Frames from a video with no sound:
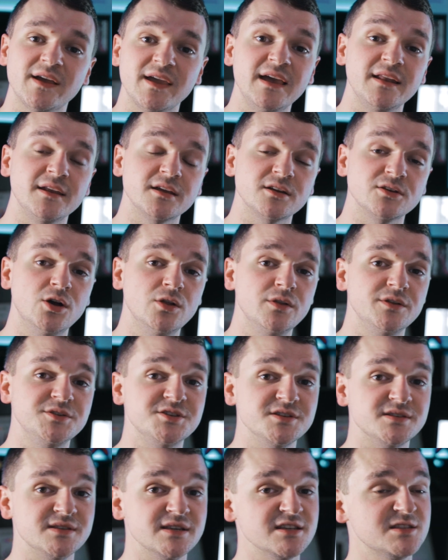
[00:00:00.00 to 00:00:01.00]
again
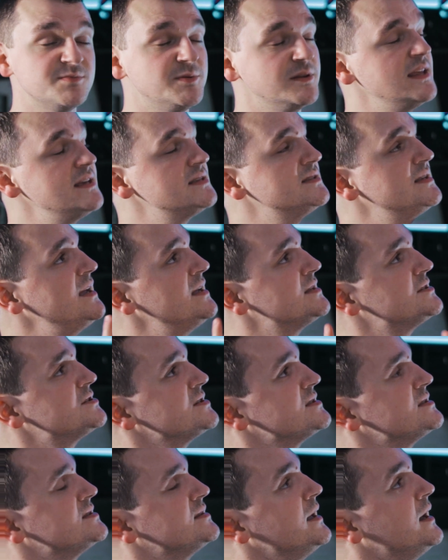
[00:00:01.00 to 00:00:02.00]
acknowledges this, but they say it's
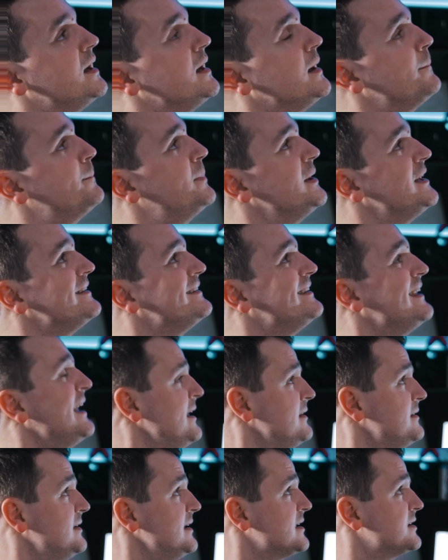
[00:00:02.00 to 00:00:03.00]
just a
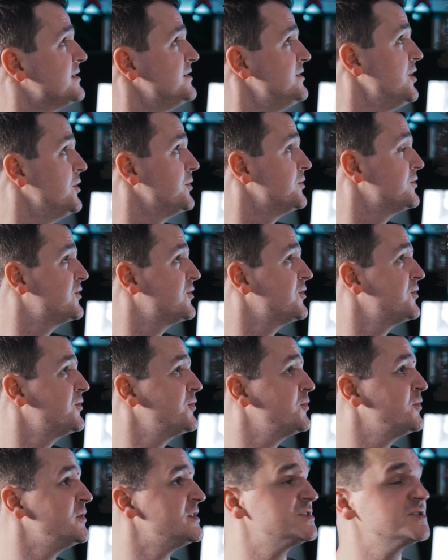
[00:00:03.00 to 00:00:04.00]
pedantic note,
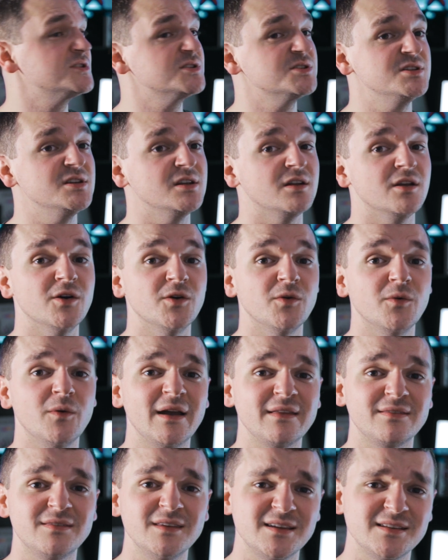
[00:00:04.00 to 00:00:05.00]
which,
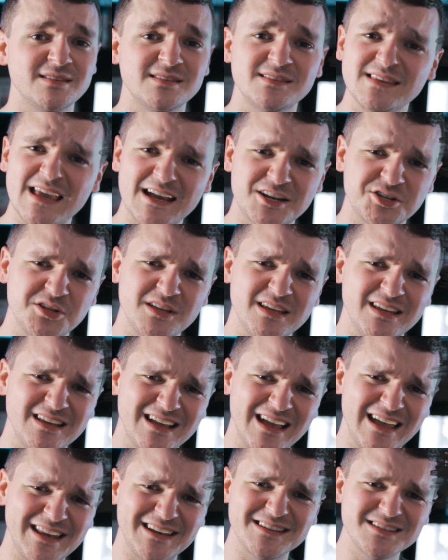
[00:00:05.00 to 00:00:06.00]
I think is actually
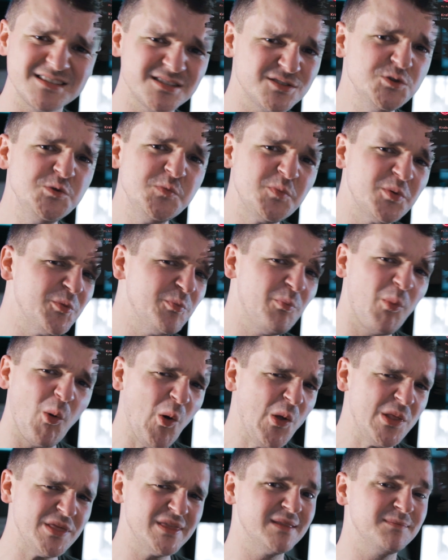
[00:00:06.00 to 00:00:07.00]
kind of super
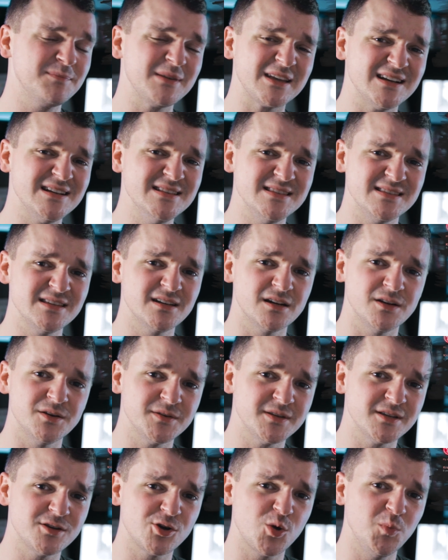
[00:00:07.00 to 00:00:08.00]
important because,
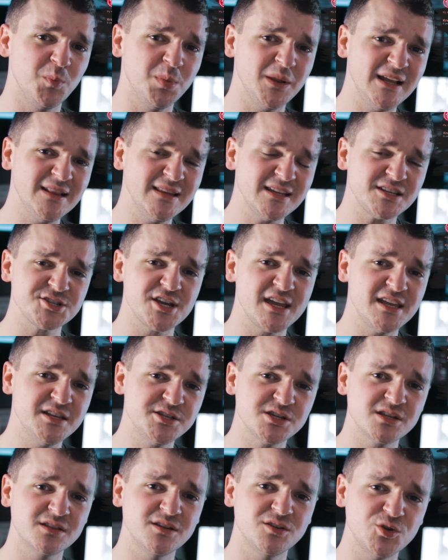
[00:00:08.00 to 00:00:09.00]
you're completely
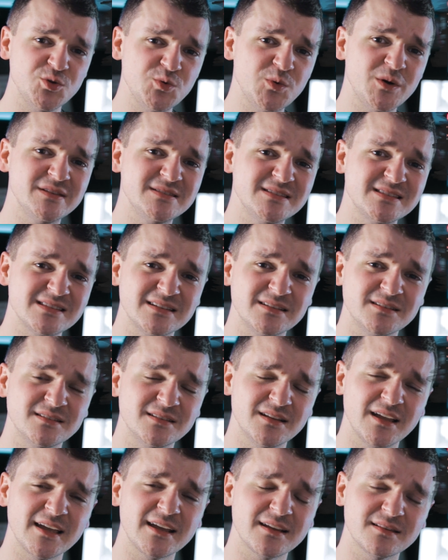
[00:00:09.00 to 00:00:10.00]
changing the nuance
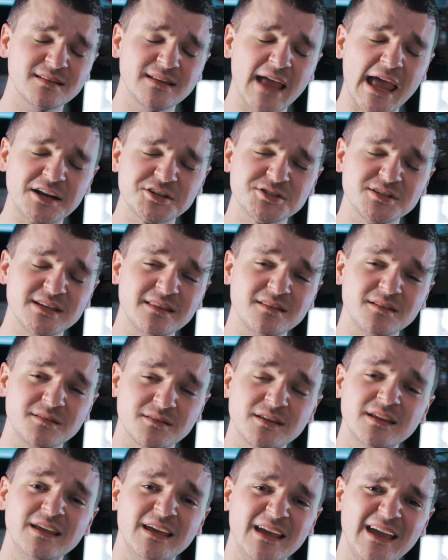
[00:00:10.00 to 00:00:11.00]
and, actually
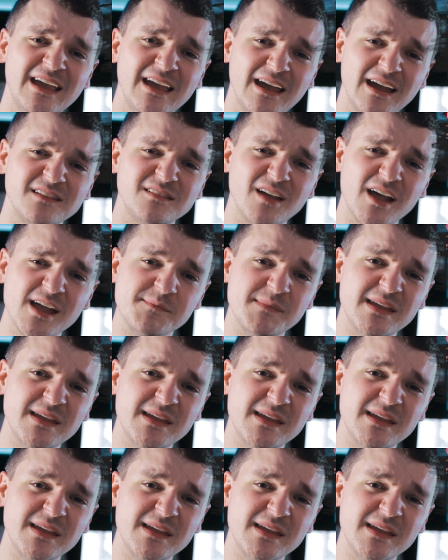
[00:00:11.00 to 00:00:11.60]
the entire